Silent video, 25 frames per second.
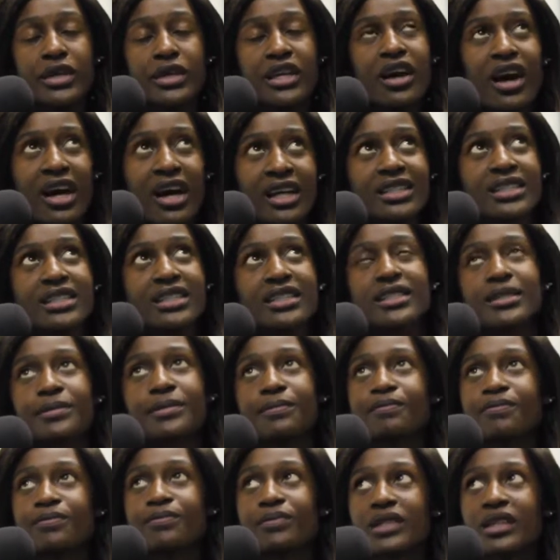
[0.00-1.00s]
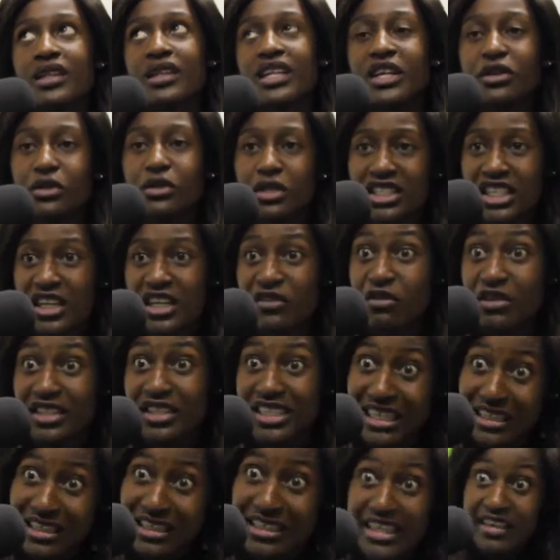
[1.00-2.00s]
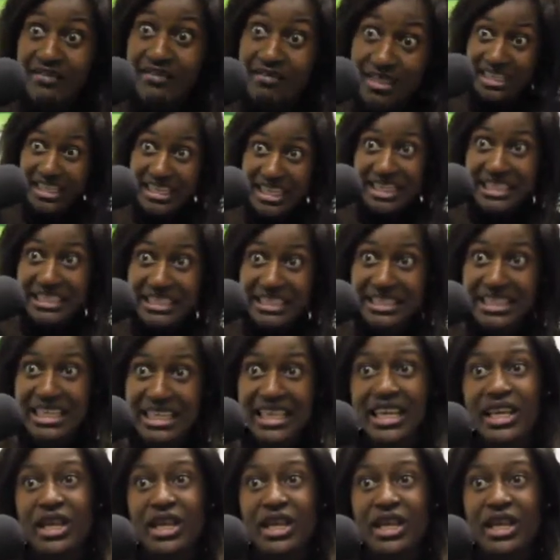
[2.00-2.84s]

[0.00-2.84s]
can't negotiate for safer sex,